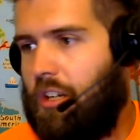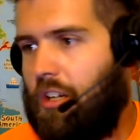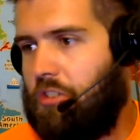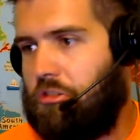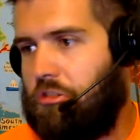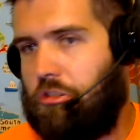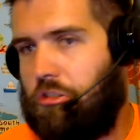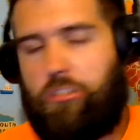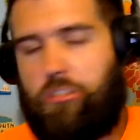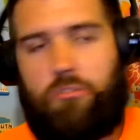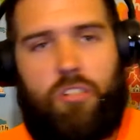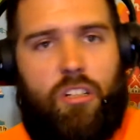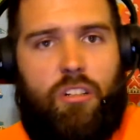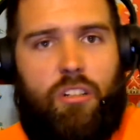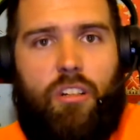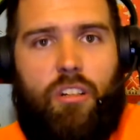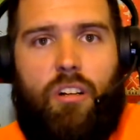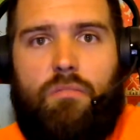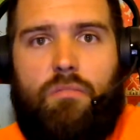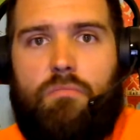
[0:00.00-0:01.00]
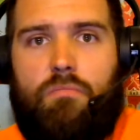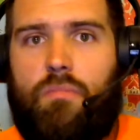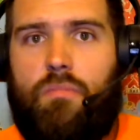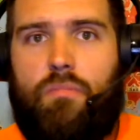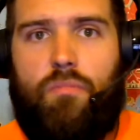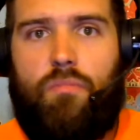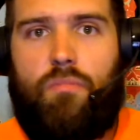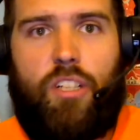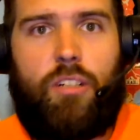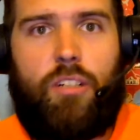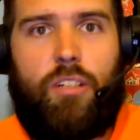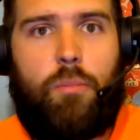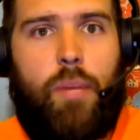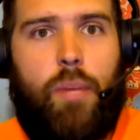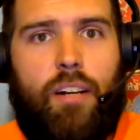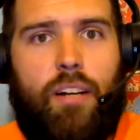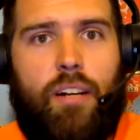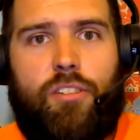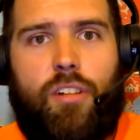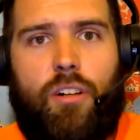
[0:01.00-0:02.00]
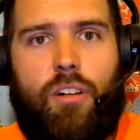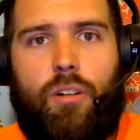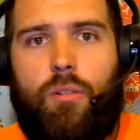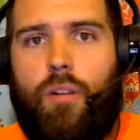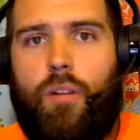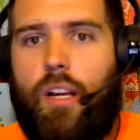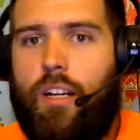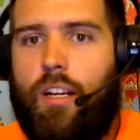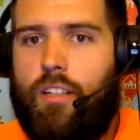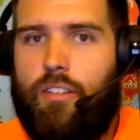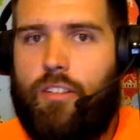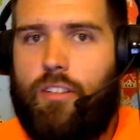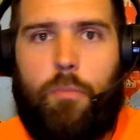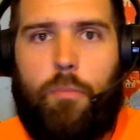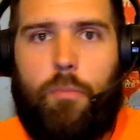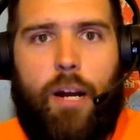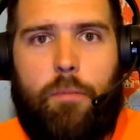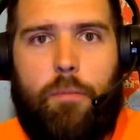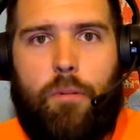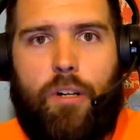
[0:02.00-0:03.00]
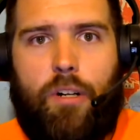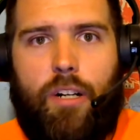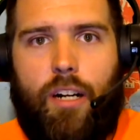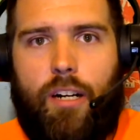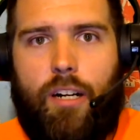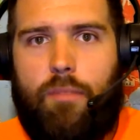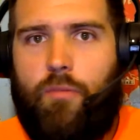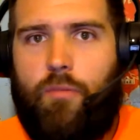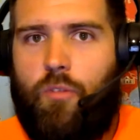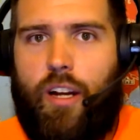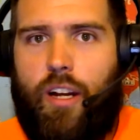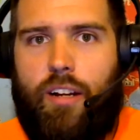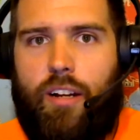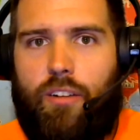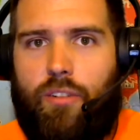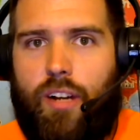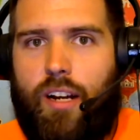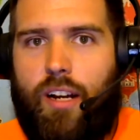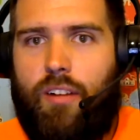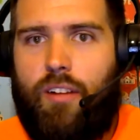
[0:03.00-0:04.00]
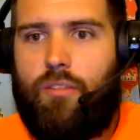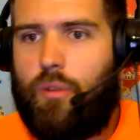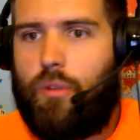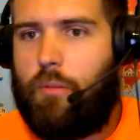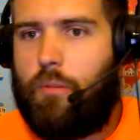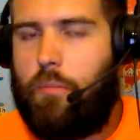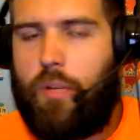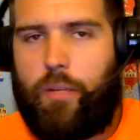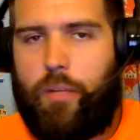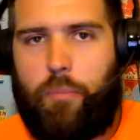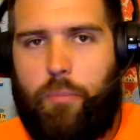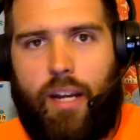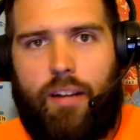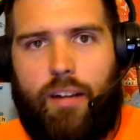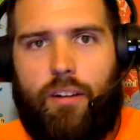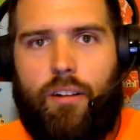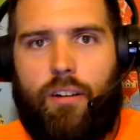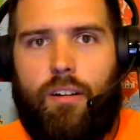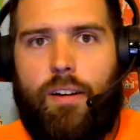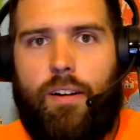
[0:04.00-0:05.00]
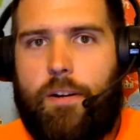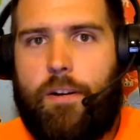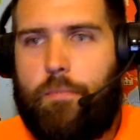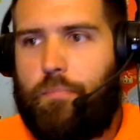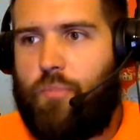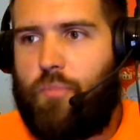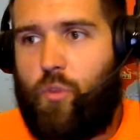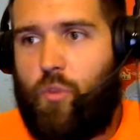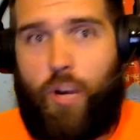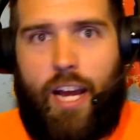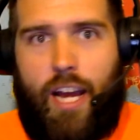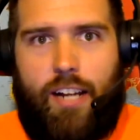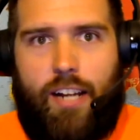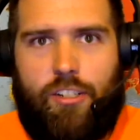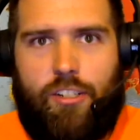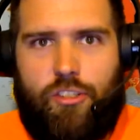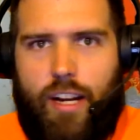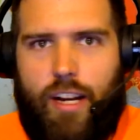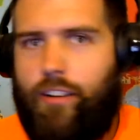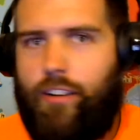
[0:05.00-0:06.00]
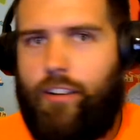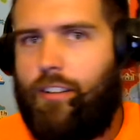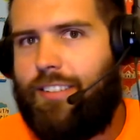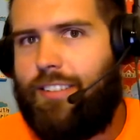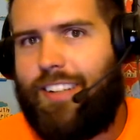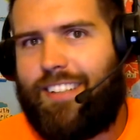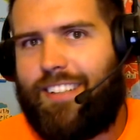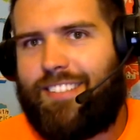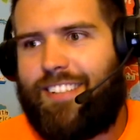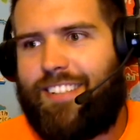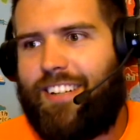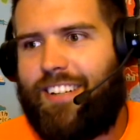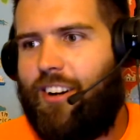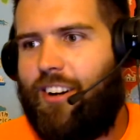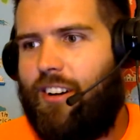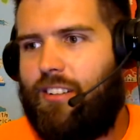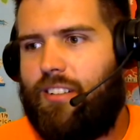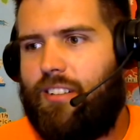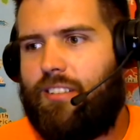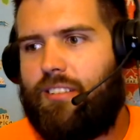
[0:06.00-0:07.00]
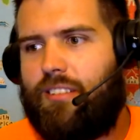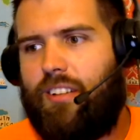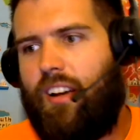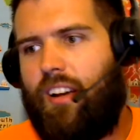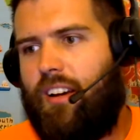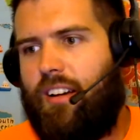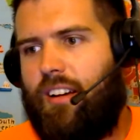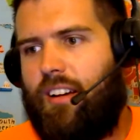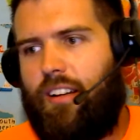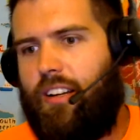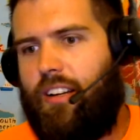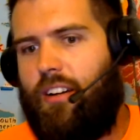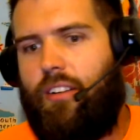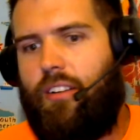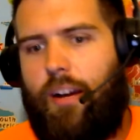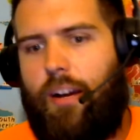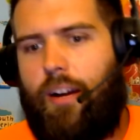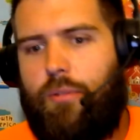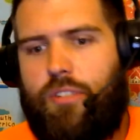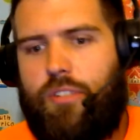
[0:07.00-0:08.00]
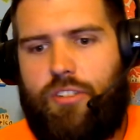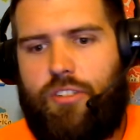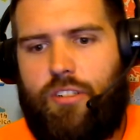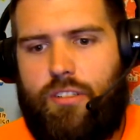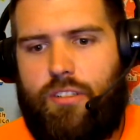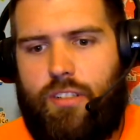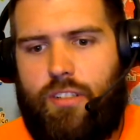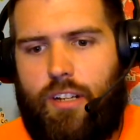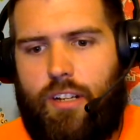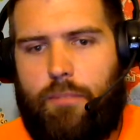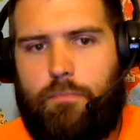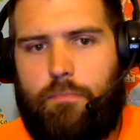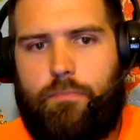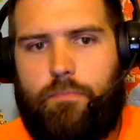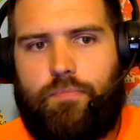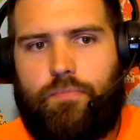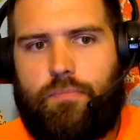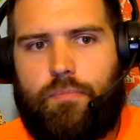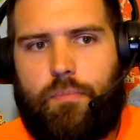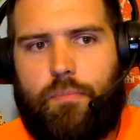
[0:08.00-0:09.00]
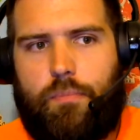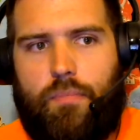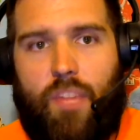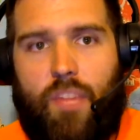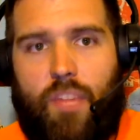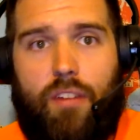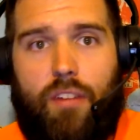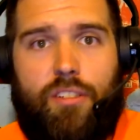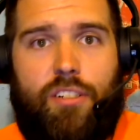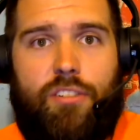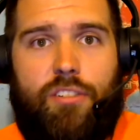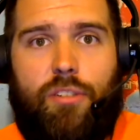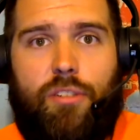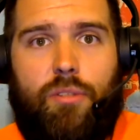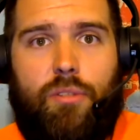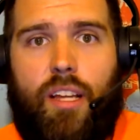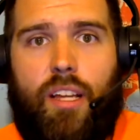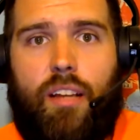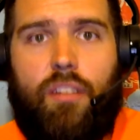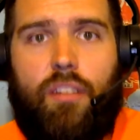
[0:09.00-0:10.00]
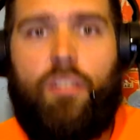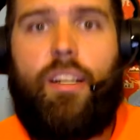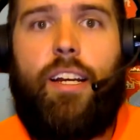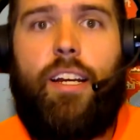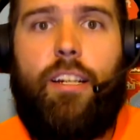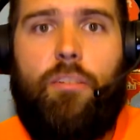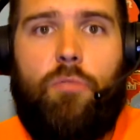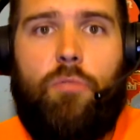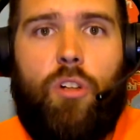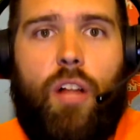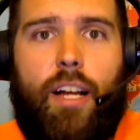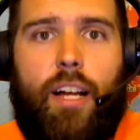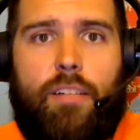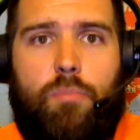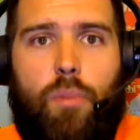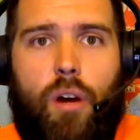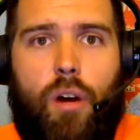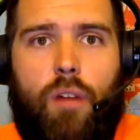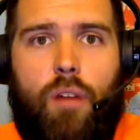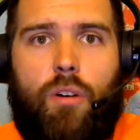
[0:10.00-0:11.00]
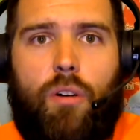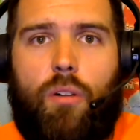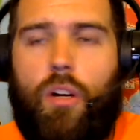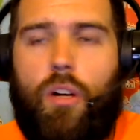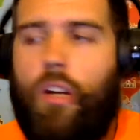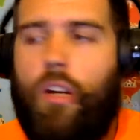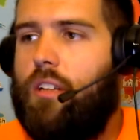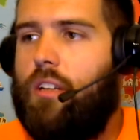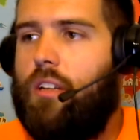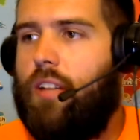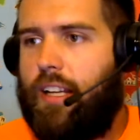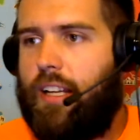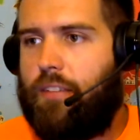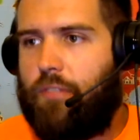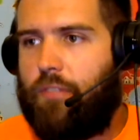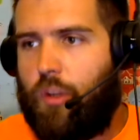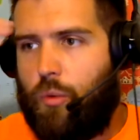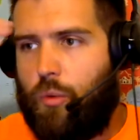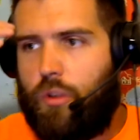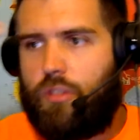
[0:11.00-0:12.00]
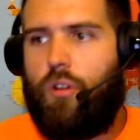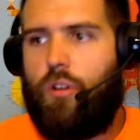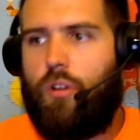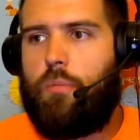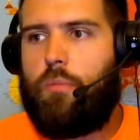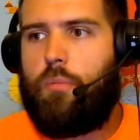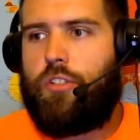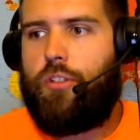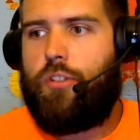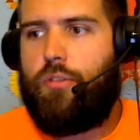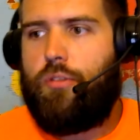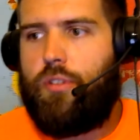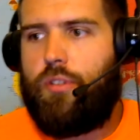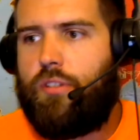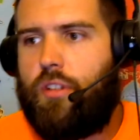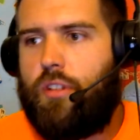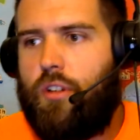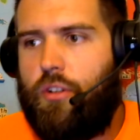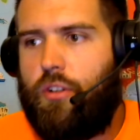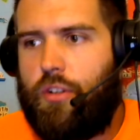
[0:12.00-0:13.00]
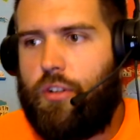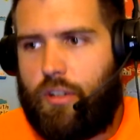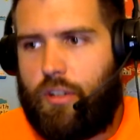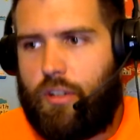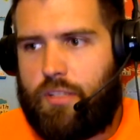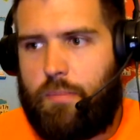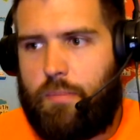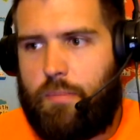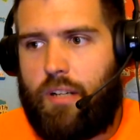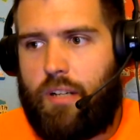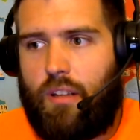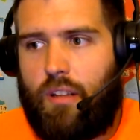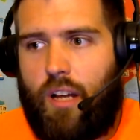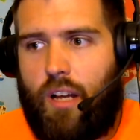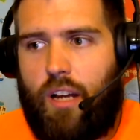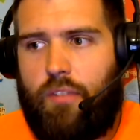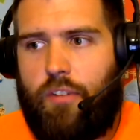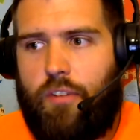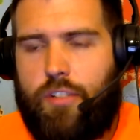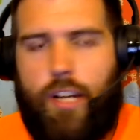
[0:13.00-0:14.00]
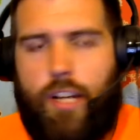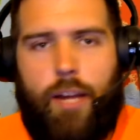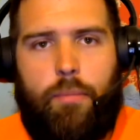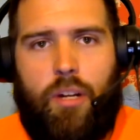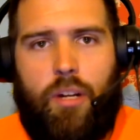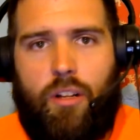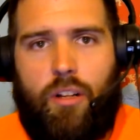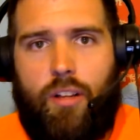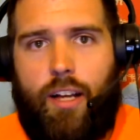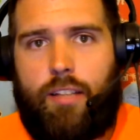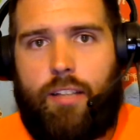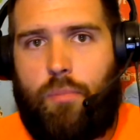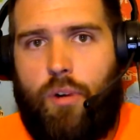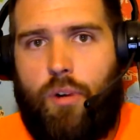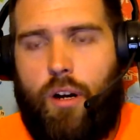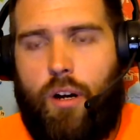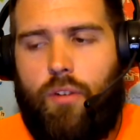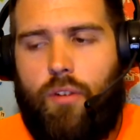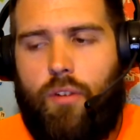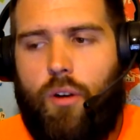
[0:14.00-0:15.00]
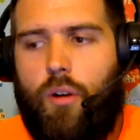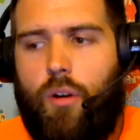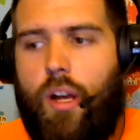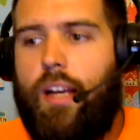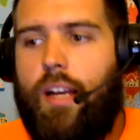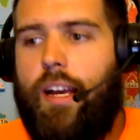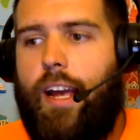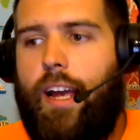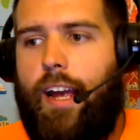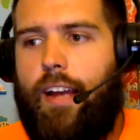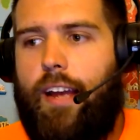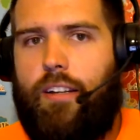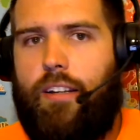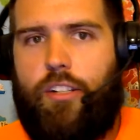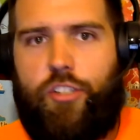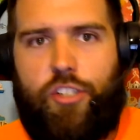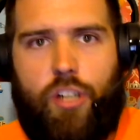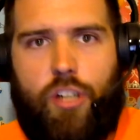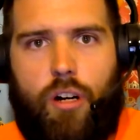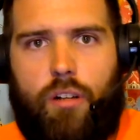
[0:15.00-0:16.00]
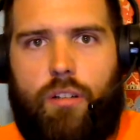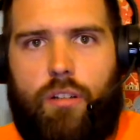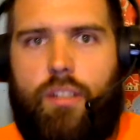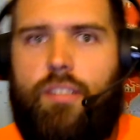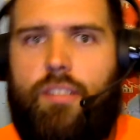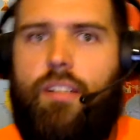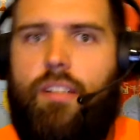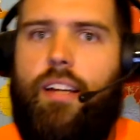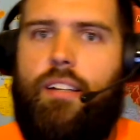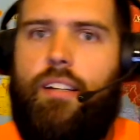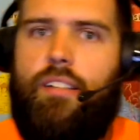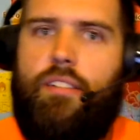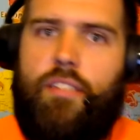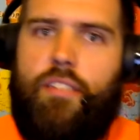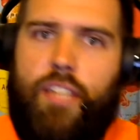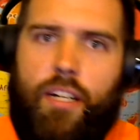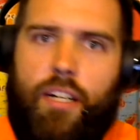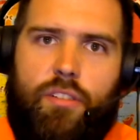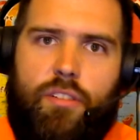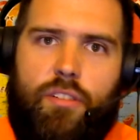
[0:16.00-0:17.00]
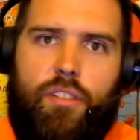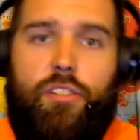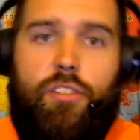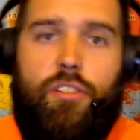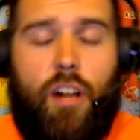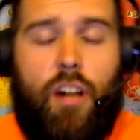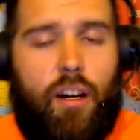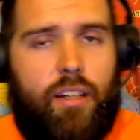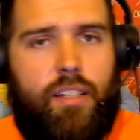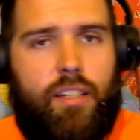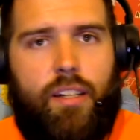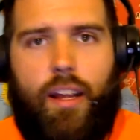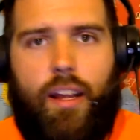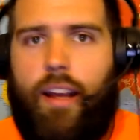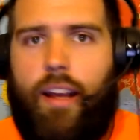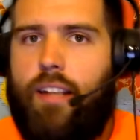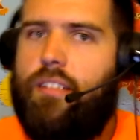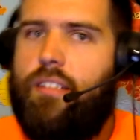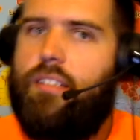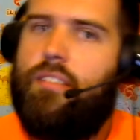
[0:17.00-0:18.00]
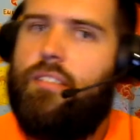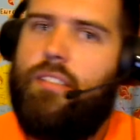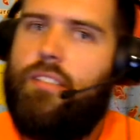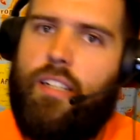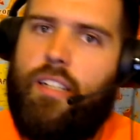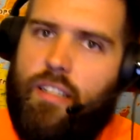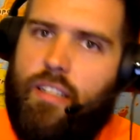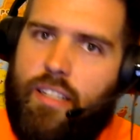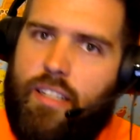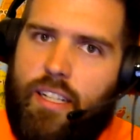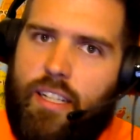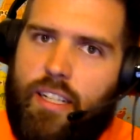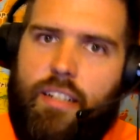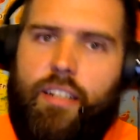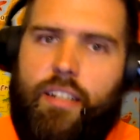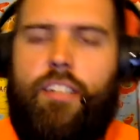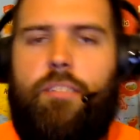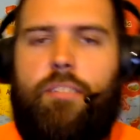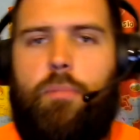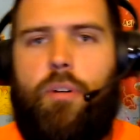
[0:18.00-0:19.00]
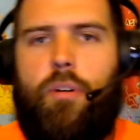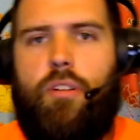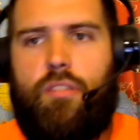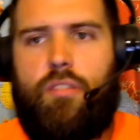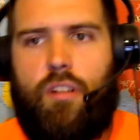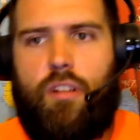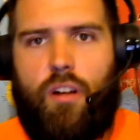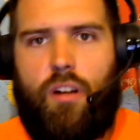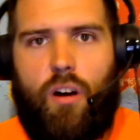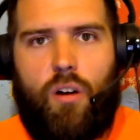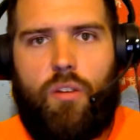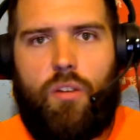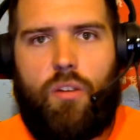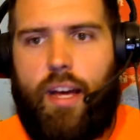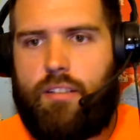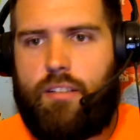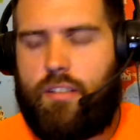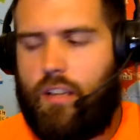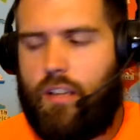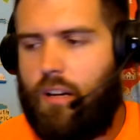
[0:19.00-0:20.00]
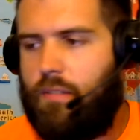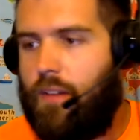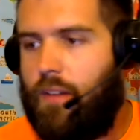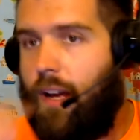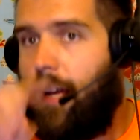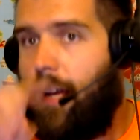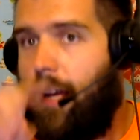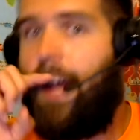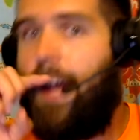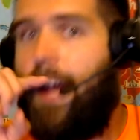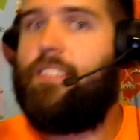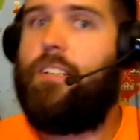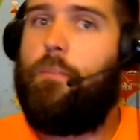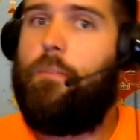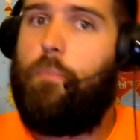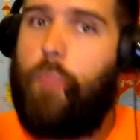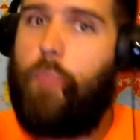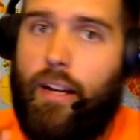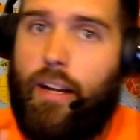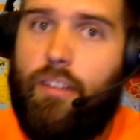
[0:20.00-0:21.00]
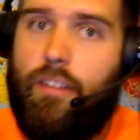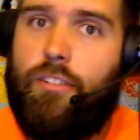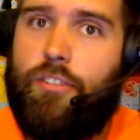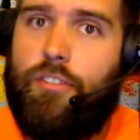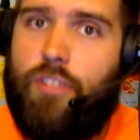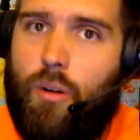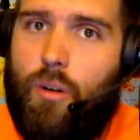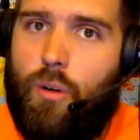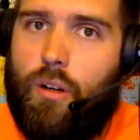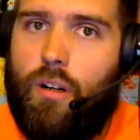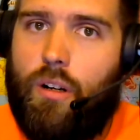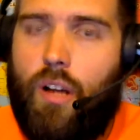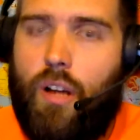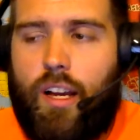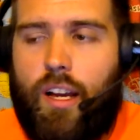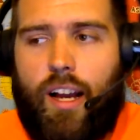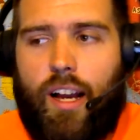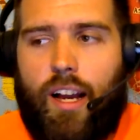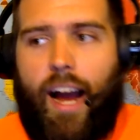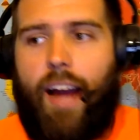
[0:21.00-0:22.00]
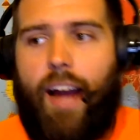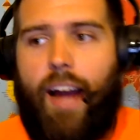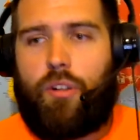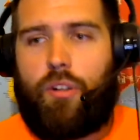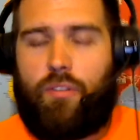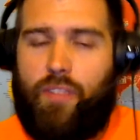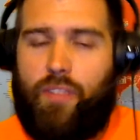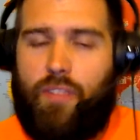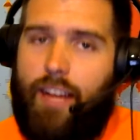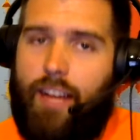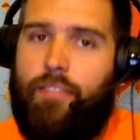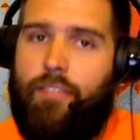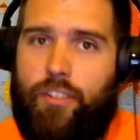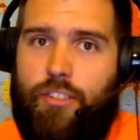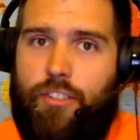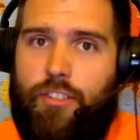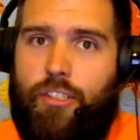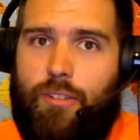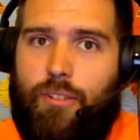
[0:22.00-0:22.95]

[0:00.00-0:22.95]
just you know little banner tow, little Piper Cub flying around with a big banner, rag dragger as they call us. You know, I was just um, I was just doing that in class Bravo. Like if you would have told me two years ago, you're going to spend a lot of your time in class Bravo and in Charlie's and in Deltas talking to ATC and getting experience and all that stuff as a banner tower, I would have laughed at you.